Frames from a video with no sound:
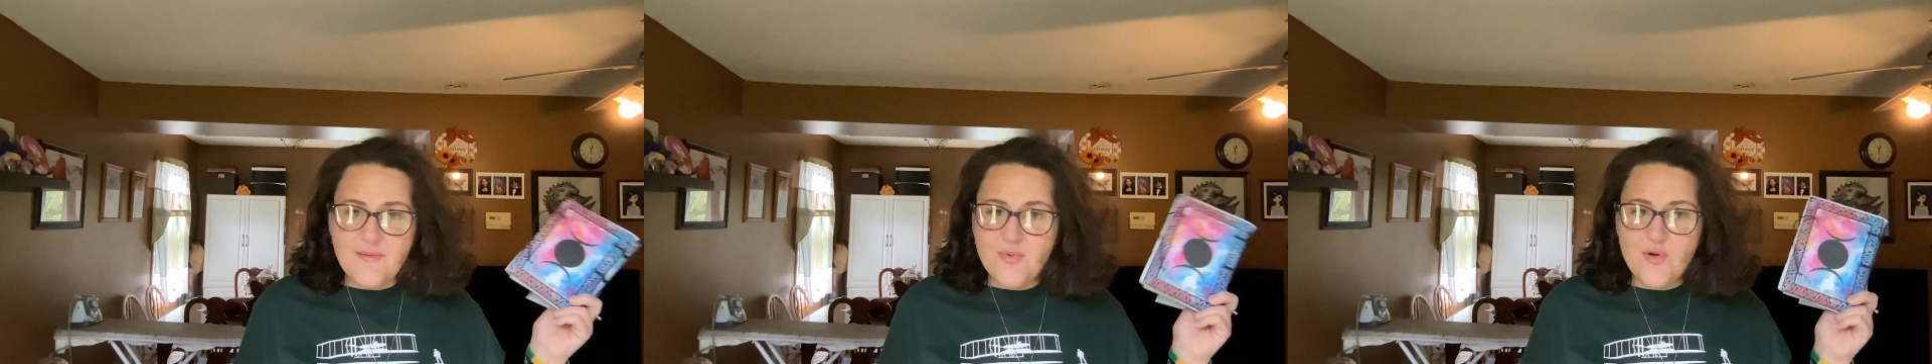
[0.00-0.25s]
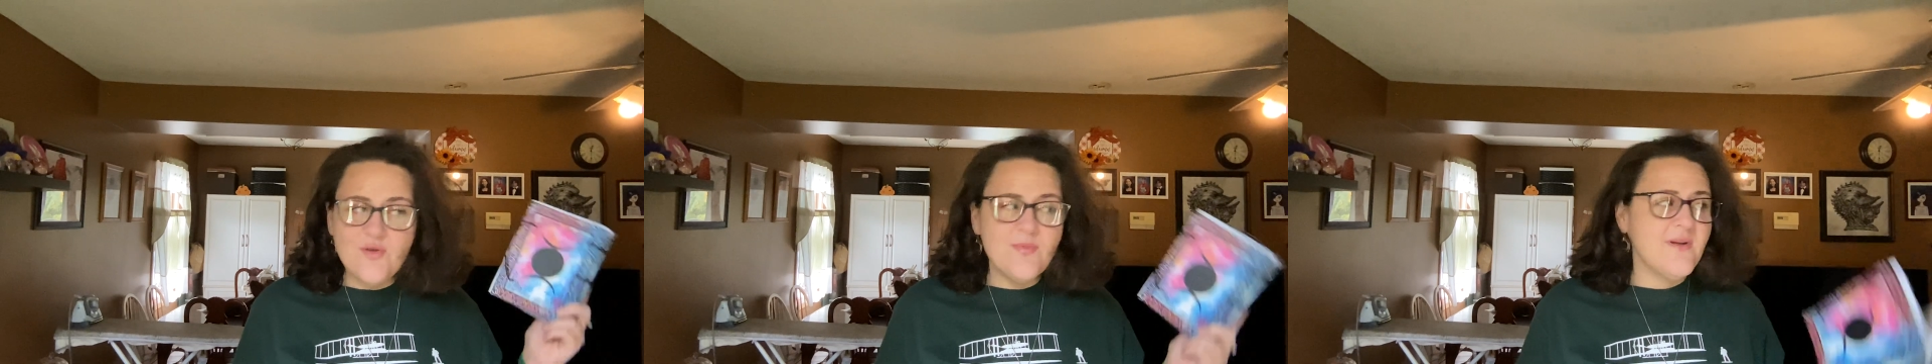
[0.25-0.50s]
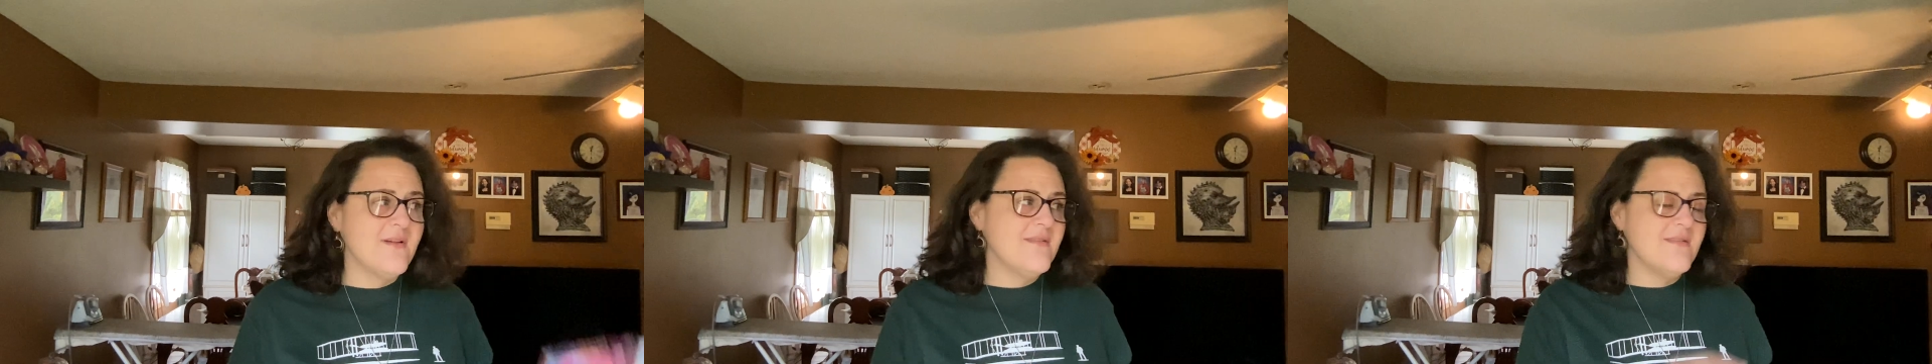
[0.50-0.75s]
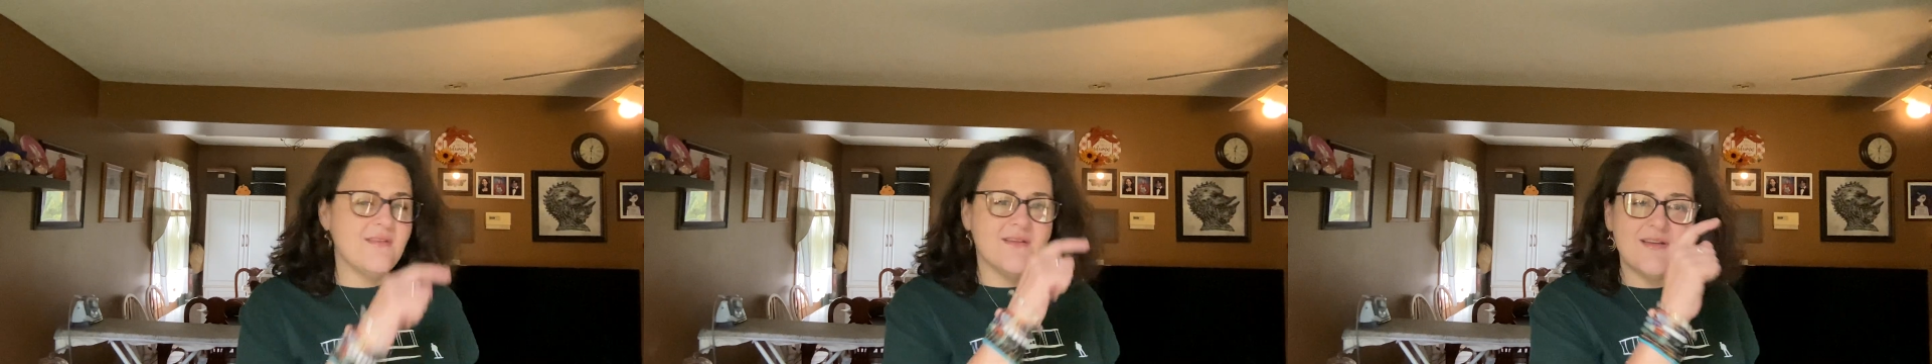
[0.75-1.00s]
broke because
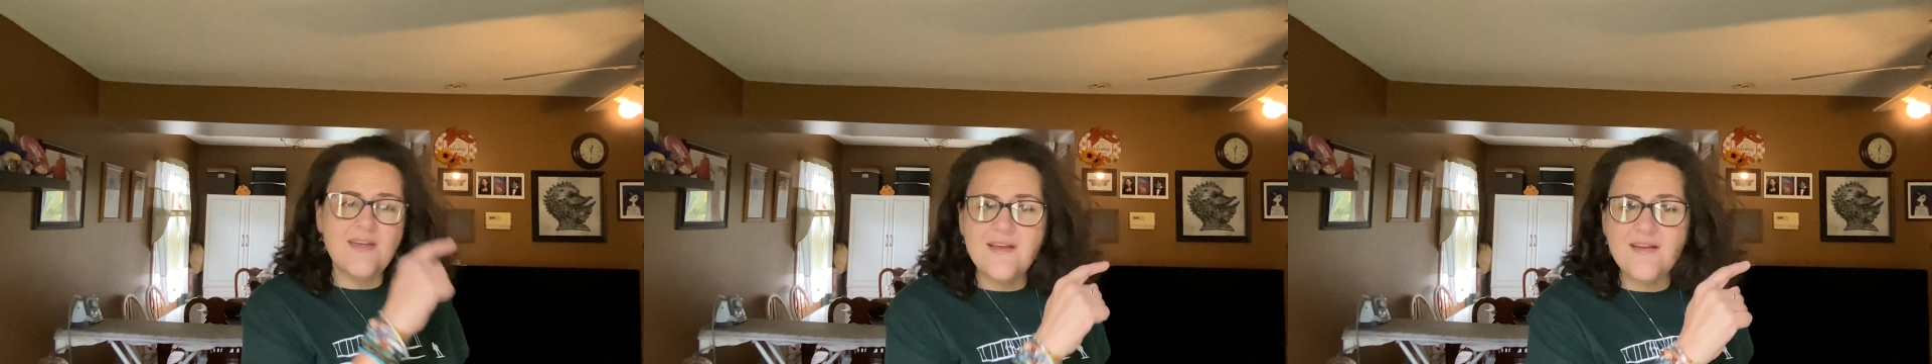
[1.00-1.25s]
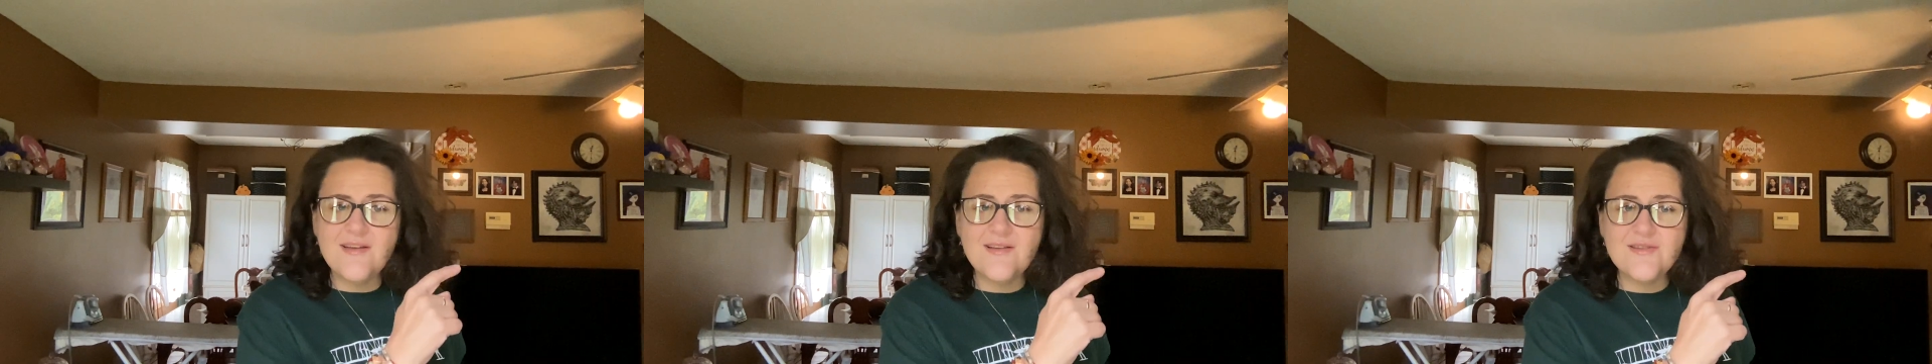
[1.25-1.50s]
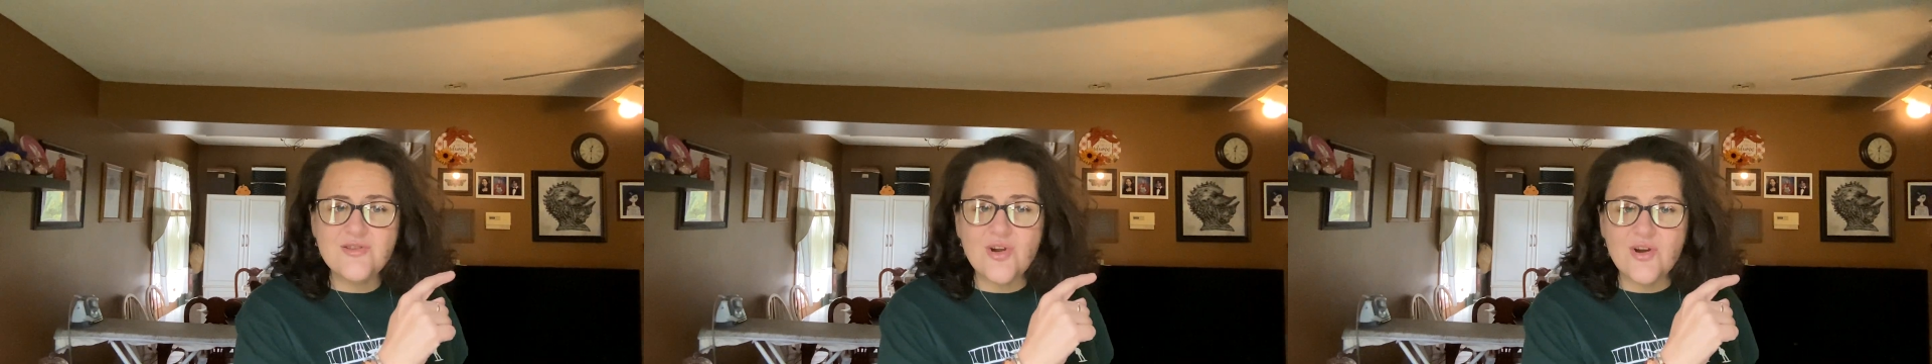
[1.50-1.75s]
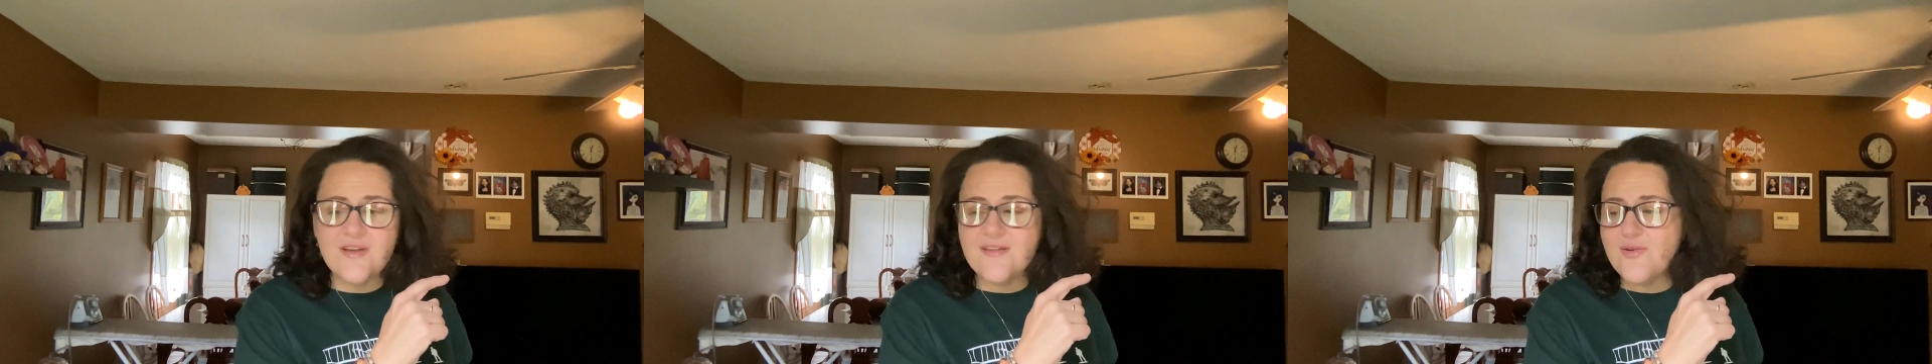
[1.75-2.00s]
it's in the
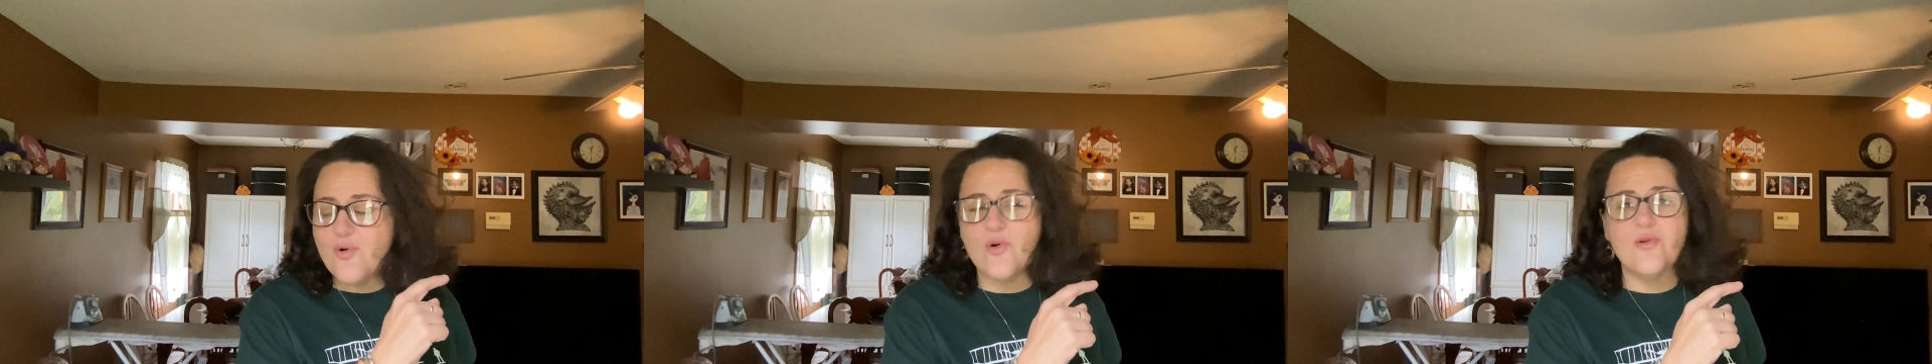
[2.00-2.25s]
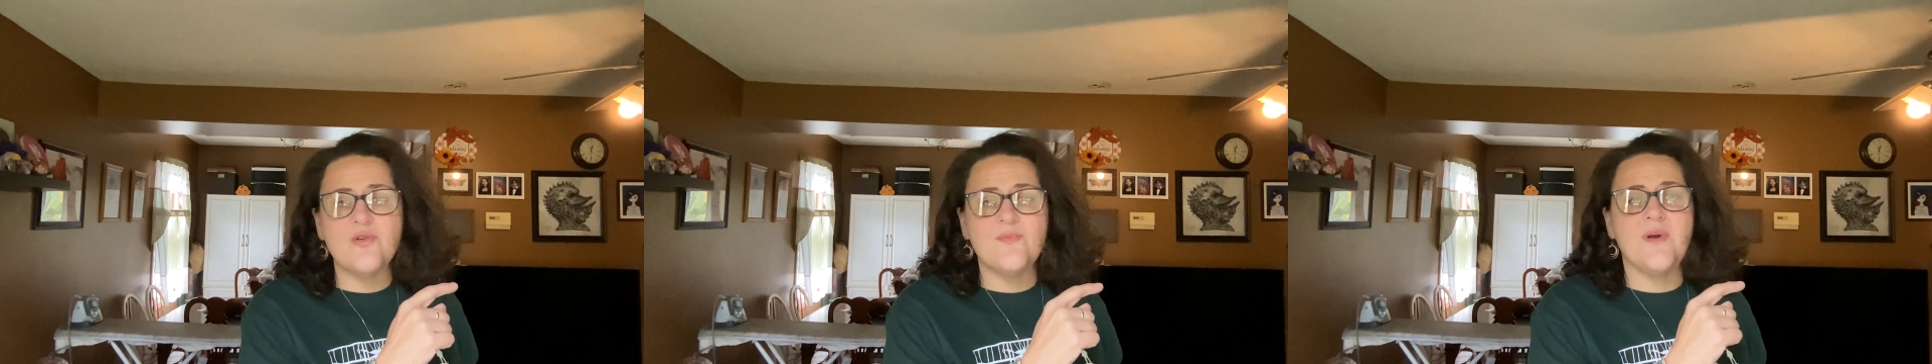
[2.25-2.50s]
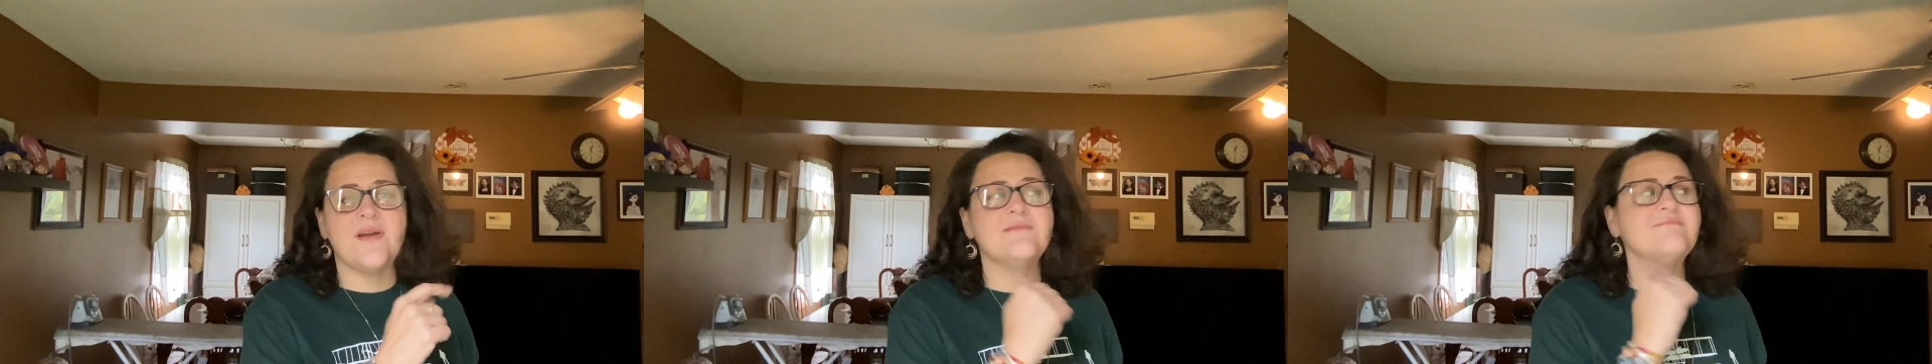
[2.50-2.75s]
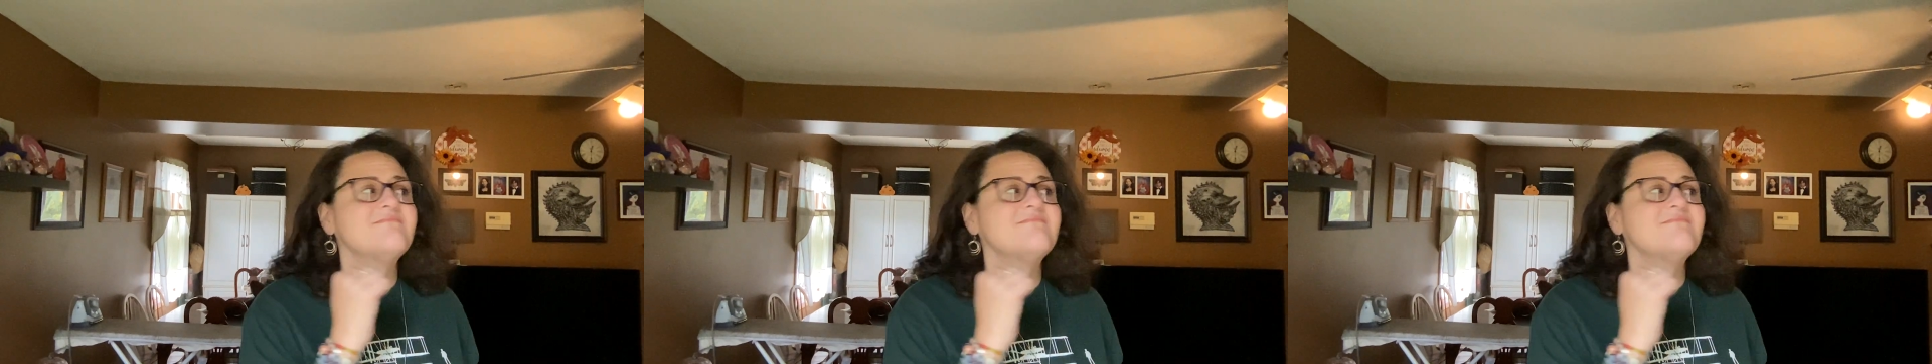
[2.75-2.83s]
darkest corner of my